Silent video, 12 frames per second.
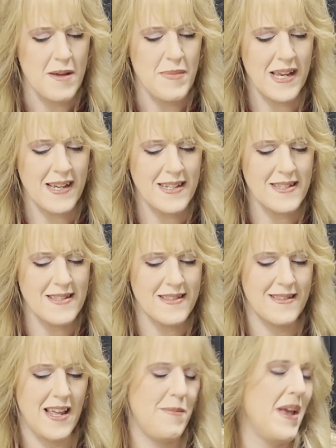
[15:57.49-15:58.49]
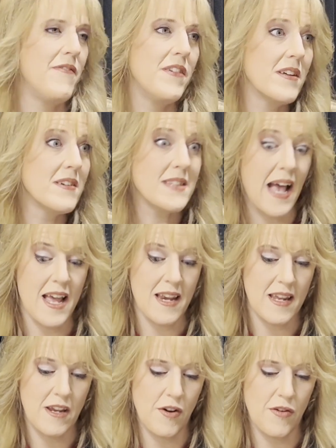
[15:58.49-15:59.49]
because they may feel
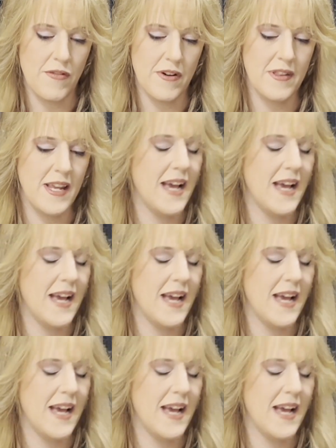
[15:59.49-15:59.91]
anxiety over the